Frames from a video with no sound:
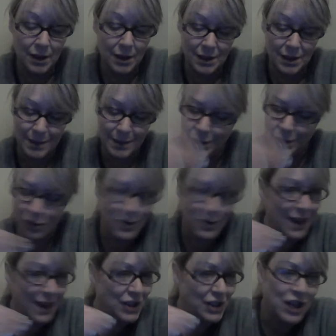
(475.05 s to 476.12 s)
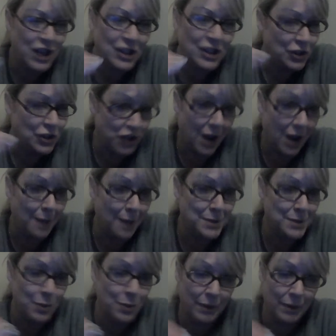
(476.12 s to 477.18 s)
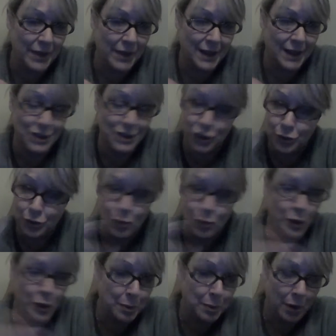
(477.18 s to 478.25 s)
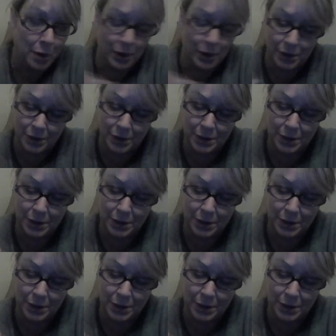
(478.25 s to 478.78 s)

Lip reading: Somebody also had a change of jobs, whoever that is, you or your partner.